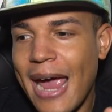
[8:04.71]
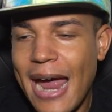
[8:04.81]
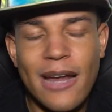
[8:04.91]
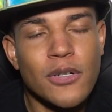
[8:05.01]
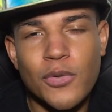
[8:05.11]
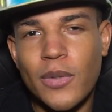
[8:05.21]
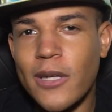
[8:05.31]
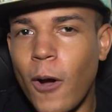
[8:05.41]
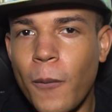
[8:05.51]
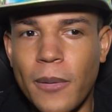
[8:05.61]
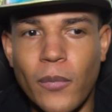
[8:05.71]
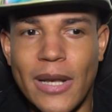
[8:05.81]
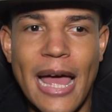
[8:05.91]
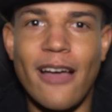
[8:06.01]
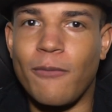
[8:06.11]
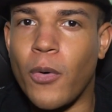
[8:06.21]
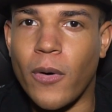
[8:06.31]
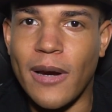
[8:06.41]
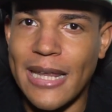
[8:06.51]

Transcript: And I was really hoping we'd have more.